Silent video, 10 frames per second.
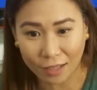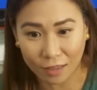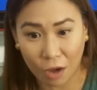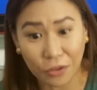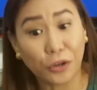
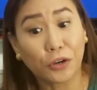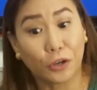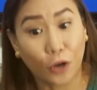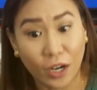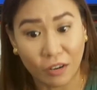right now,
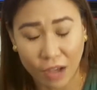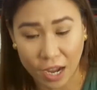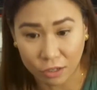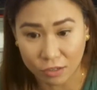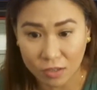your
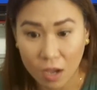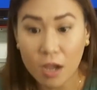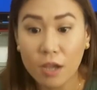coronavirus.